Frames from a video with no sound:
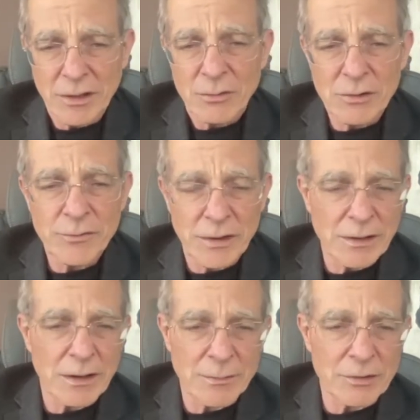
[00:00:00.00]
we'd find
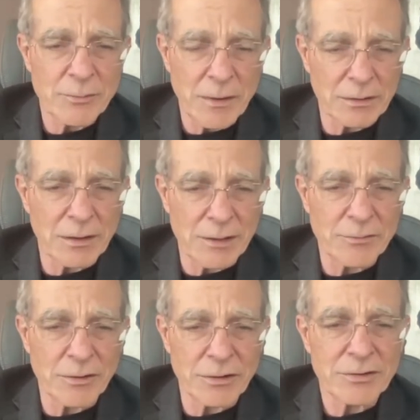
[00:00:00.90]
out how much better life
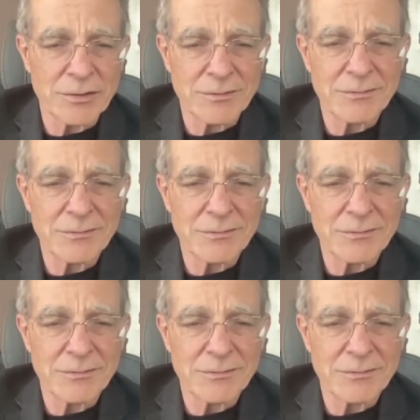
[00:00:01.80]
works.